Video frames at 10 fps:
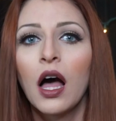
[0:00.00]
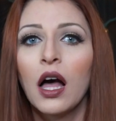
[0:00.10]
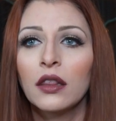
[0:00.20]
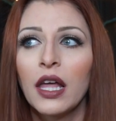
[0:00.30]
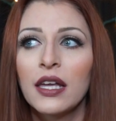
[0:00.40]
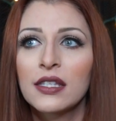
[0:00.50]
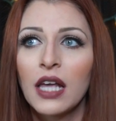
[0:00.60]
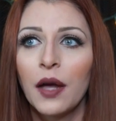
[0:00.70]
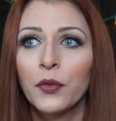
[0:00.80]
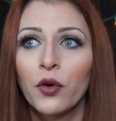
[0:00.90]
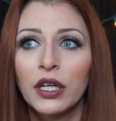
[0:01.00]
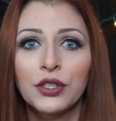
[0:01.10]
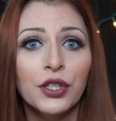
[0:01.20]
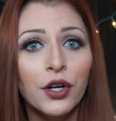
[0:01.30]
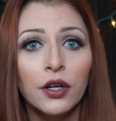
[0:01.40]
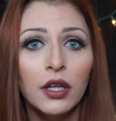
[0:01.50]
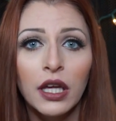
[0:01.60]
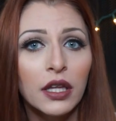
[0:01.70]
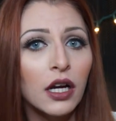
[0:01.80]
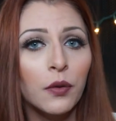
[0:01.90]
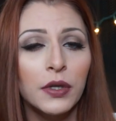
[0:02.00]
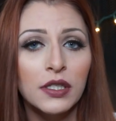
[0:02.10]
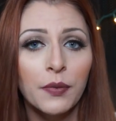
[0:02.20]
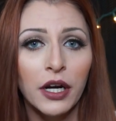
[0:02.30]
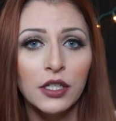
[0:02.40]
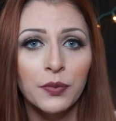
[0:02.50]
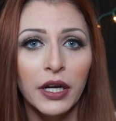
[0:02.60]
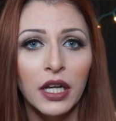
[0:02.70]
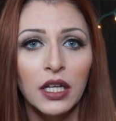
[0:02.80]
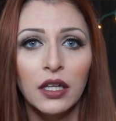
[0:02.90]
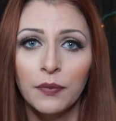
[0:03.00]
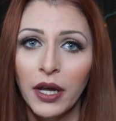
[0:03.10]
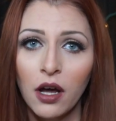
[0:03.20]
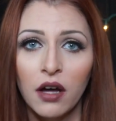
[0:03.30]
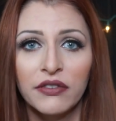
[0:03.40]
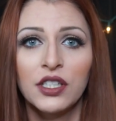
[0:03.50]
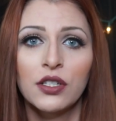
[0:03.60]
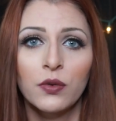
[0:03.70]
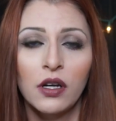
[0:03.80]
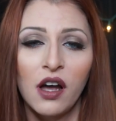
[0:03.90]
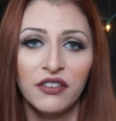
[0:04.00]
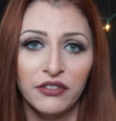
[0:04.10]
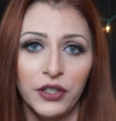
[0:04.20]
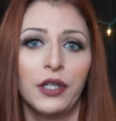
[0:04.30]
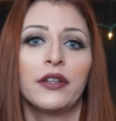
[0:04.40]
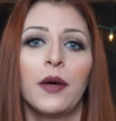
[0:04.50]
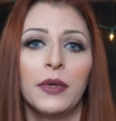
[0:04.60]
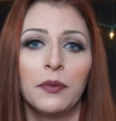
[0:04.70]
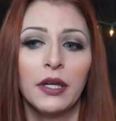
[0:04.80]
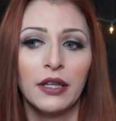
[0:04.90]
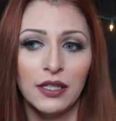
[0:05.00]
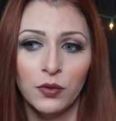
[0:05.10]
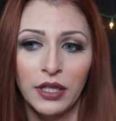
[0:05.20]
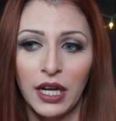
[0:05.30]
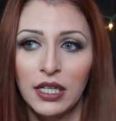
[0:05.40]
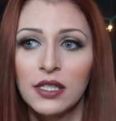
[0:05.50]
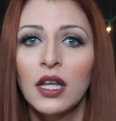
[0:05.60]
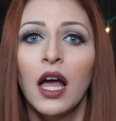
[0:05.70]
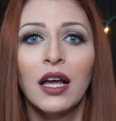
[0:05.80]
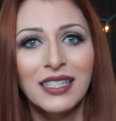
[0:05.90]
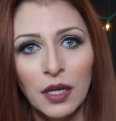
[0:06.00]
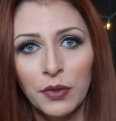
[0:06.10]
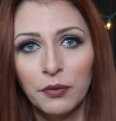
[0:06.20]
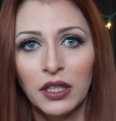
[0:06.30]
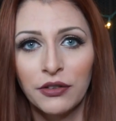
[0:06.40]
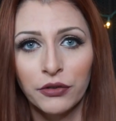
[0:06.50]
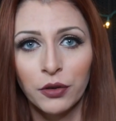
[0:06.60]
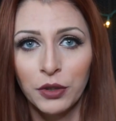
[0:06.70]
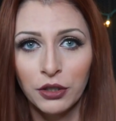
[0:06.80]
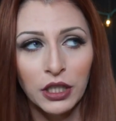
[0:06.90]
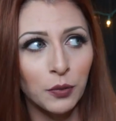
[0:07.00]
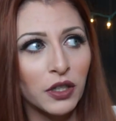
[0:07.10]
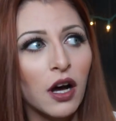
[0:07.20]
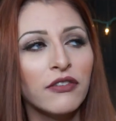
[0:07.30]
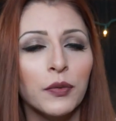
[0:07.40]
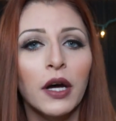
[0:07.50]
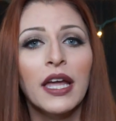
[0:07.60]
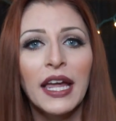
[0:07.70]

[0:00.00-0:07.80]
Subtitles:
Unless I'm going to curl it, then I'll put some hairspray in it, and my coffee just went off. If you hear that beeping, that's what that is, because I'm in my living room, you can hear my coffee pot.